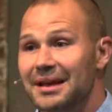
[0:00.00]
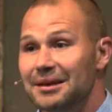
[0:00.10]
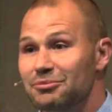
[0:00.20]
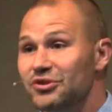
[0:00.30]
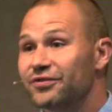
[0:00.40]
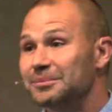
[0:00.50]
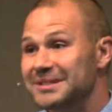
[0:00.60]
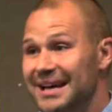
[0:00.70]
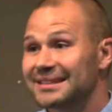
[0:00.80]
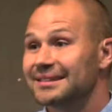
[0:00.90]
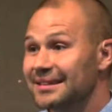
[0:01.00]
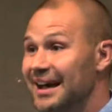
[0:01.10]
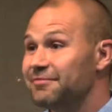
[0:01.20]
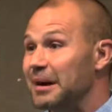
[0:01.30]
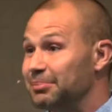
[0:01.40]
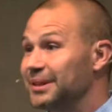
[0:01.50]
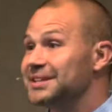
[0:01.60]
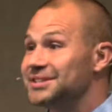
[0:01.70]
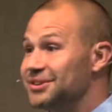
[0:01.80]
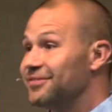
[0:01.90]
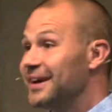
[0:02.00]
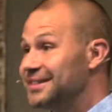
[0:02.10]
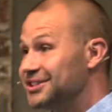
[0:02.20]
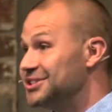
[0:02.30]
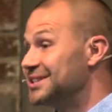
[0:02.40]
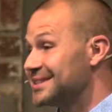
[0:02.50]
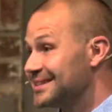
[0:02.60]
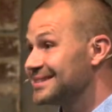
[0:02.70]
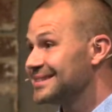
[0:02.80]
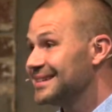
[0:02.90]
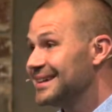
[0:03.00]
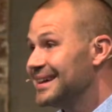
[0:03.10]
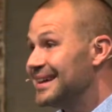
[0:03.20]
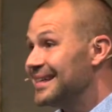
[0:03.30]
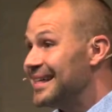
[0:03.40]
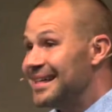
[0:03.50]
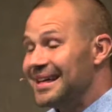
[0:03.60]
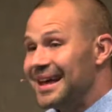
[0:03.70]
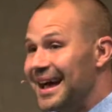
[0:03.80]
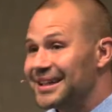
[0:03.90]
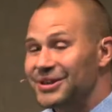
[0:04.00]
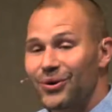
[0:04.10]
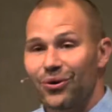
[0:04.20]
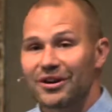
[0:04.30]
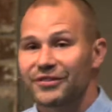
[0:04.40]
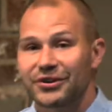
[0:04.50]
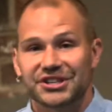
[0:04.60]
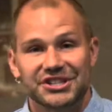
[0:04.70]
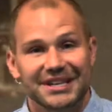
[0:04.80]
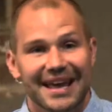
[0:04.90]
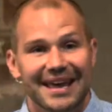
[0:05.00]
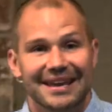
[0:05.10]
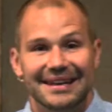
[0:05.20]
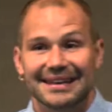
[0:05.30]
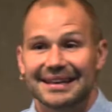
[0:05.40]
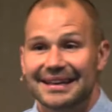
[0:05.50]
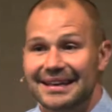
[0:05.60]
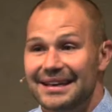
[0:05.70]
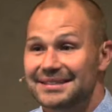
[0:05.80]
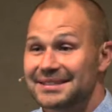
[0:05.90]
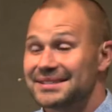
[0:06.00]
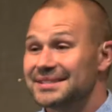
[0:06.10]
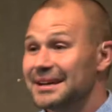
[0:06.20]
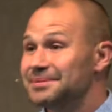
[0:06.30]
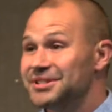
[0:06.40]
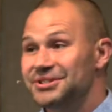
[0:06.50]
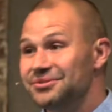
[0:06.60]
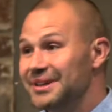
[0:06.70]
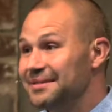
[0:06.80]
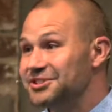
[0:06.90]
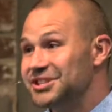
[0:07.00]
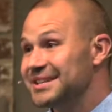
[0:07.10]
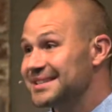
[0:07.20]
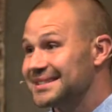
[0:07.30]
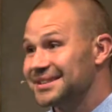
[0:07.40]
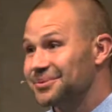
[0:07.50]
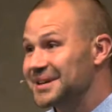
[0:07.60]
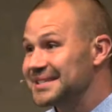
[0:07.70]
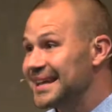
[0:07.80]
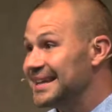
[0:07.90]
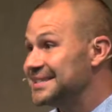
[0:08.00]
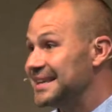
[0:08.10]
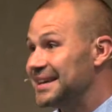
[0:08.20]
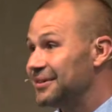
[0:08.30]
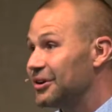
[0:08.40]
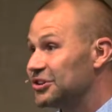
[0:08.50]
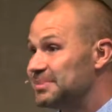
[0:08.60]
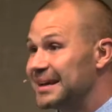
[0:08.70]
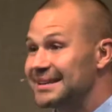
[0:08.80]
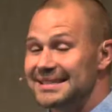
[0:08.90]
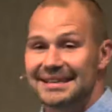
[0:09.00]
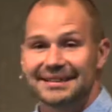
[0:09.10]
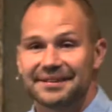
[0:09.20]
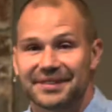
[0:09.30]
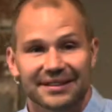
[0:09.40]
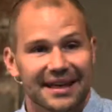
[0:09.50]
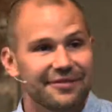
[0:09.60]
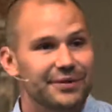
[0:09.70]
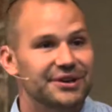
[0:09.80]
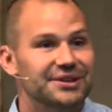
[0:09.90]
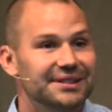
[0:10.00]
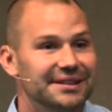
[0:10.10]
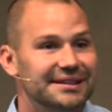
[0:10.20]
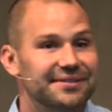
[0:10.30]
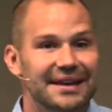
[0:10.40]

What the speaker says: and move from death to life by placing your faith in Jesus? At the core of Christianity is a substitute named Jesus. And the reason that he's the hero is because he lived the life we couldn't live.